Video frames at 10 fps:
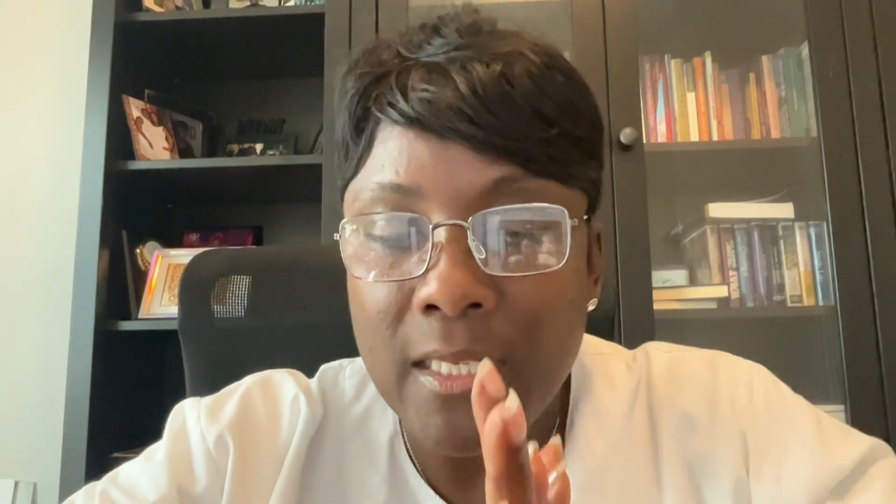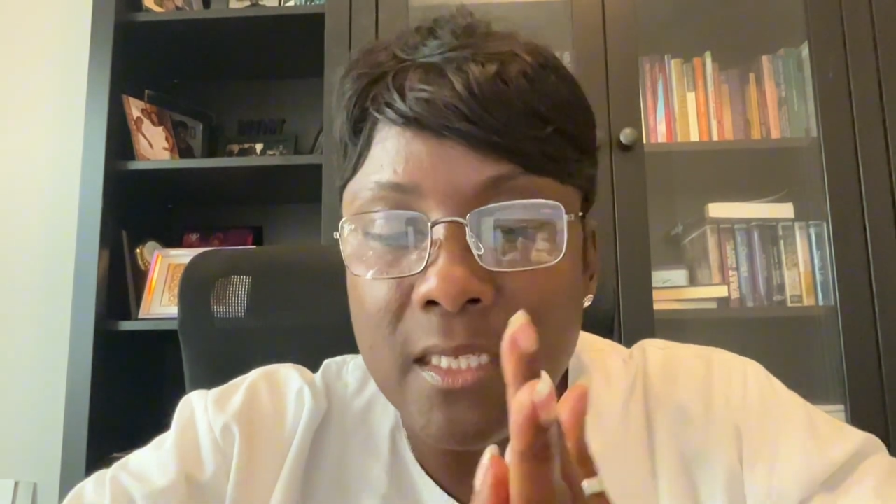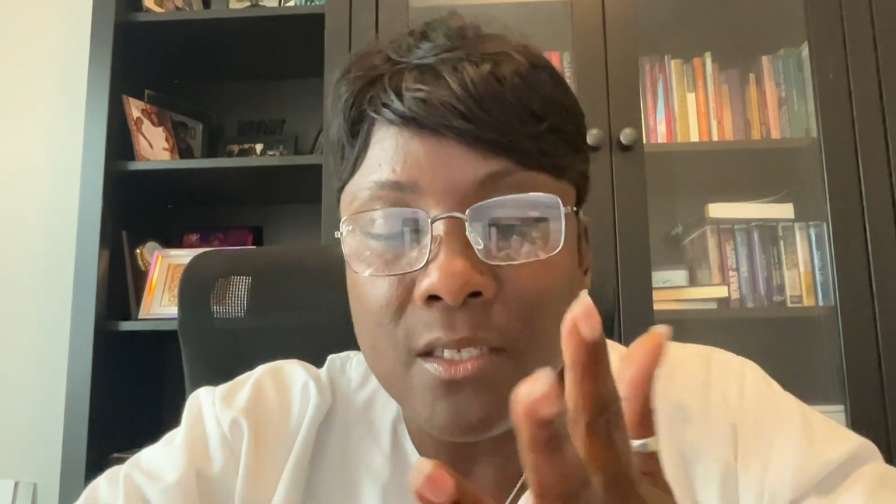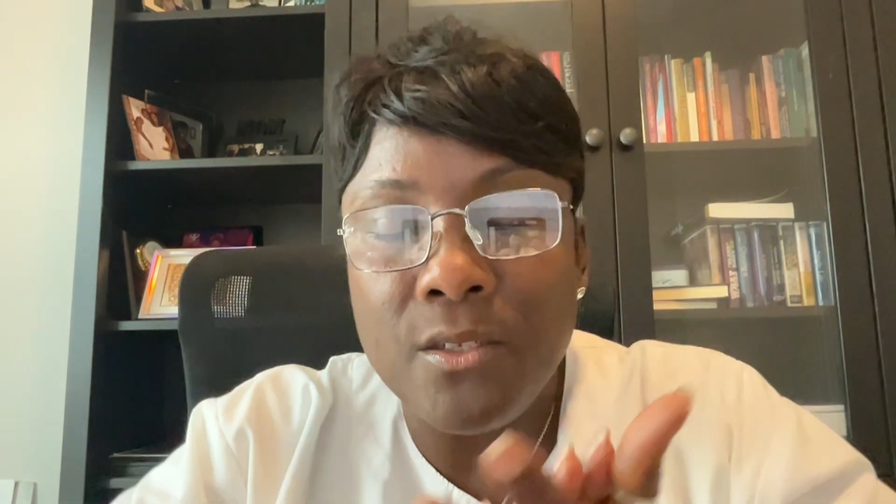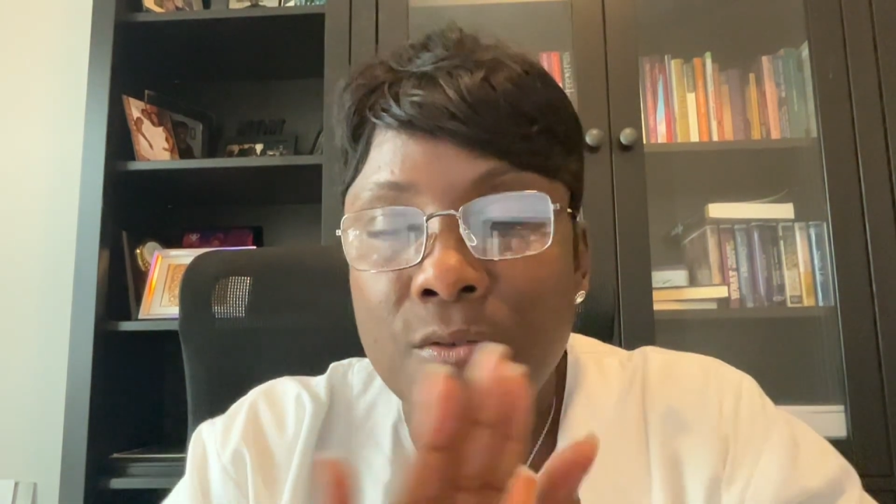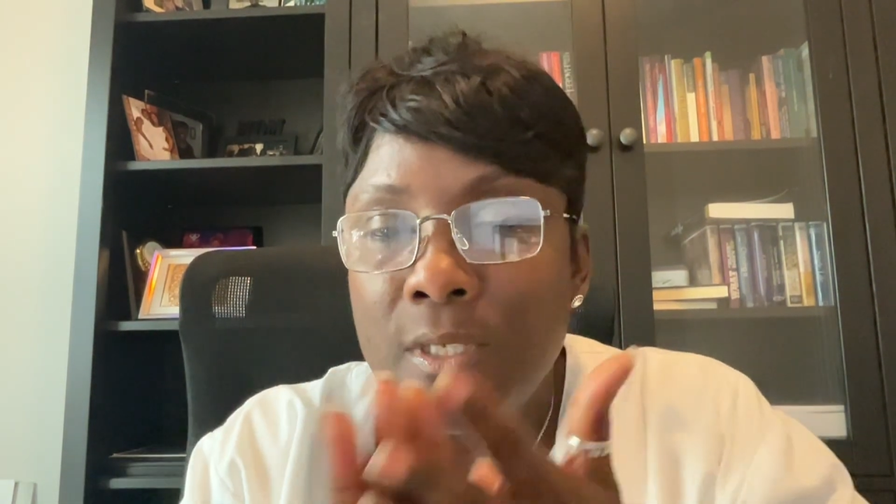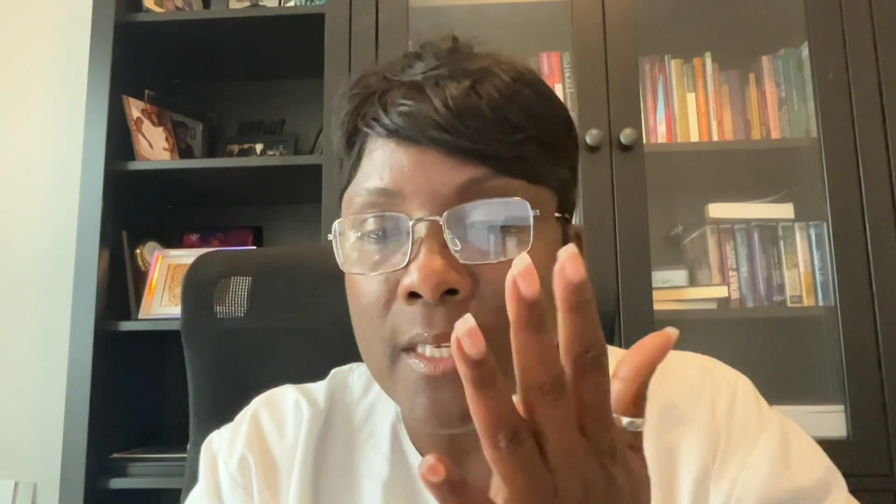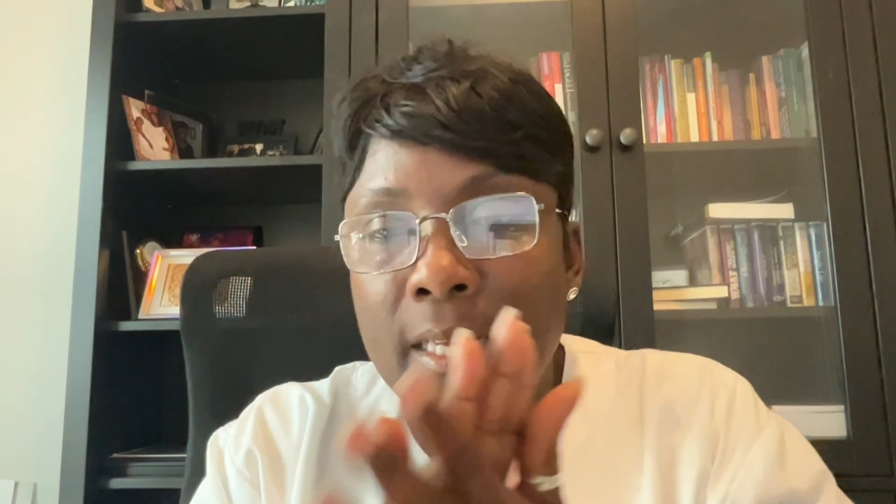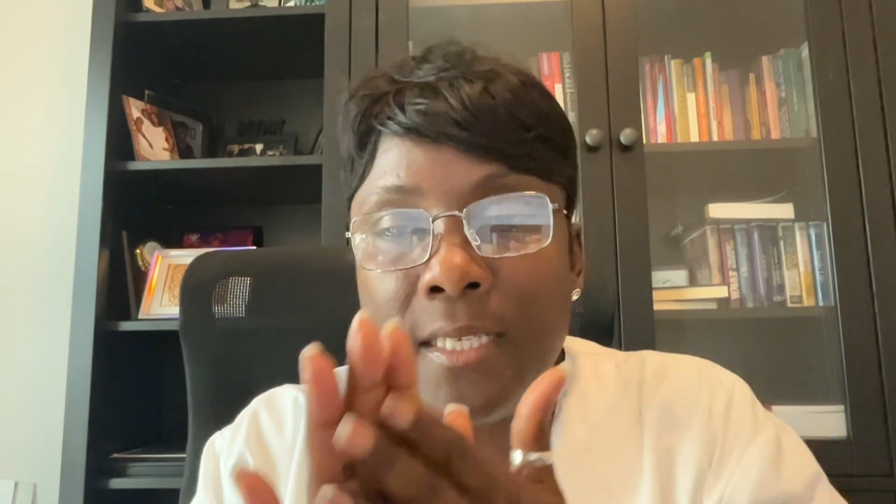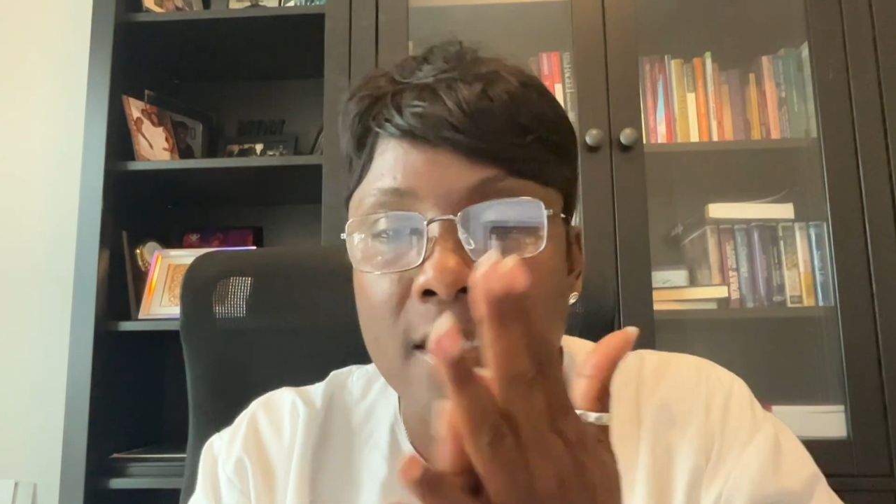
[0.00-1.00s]
tell the students to
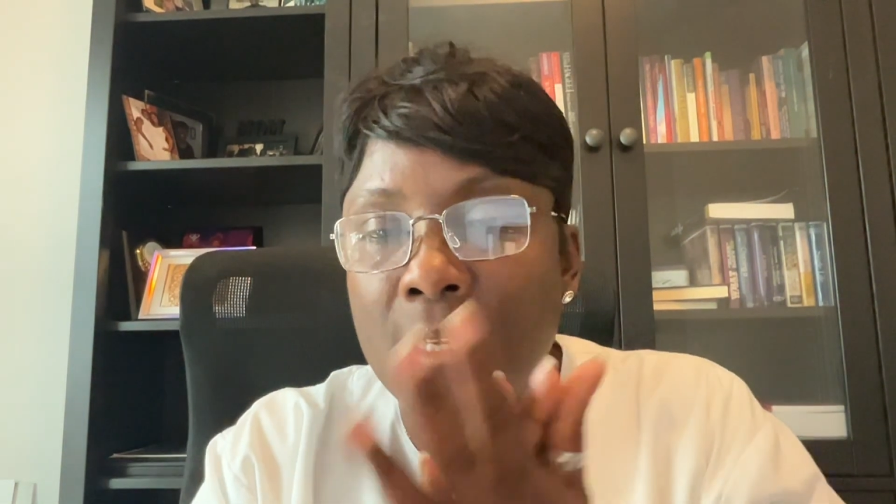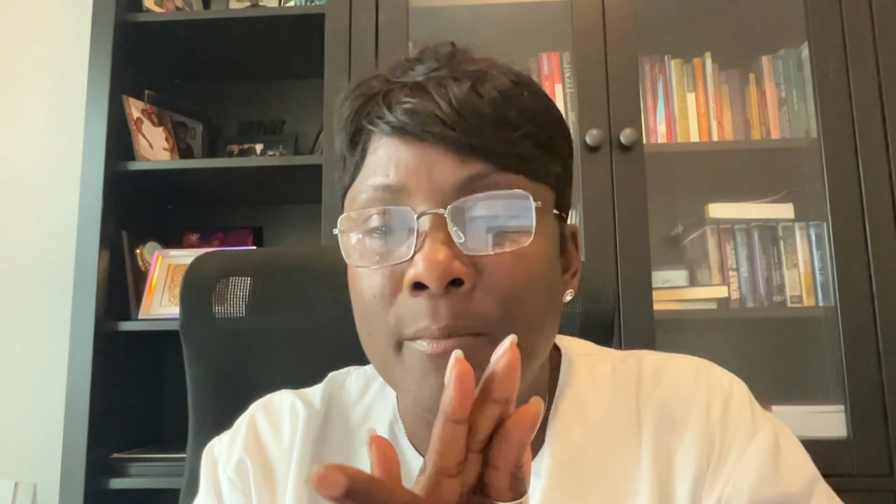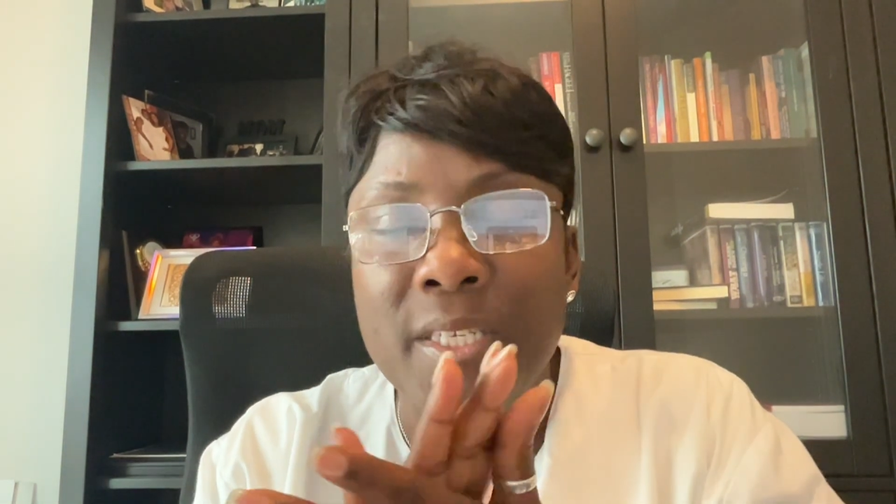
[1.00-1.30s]
get some.